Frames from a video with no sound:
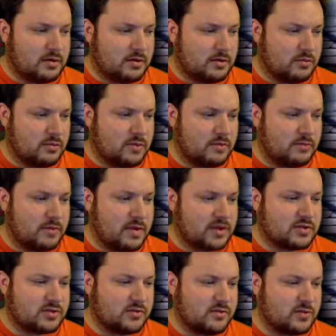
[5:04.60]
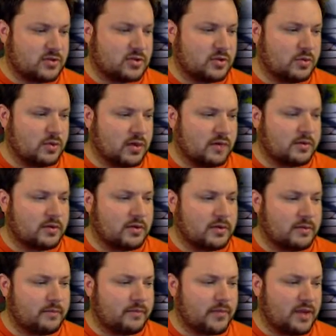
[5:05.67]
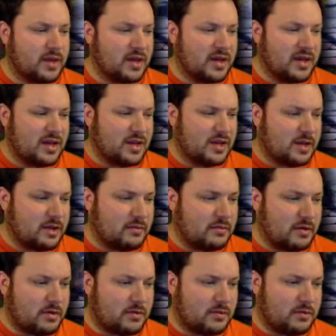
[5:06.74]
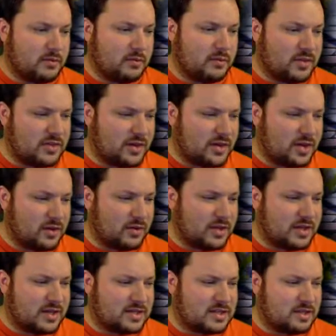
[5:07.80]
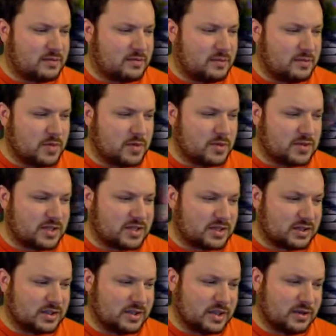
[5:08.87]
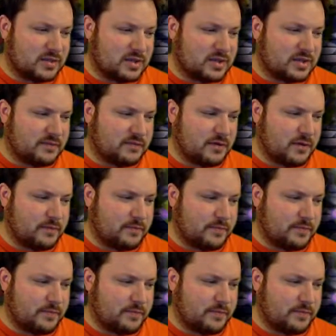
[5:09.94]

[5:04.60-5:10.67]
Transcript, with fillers: or remastered version or whatever. And uh, the one thing I don't like is the the music is a little bit different.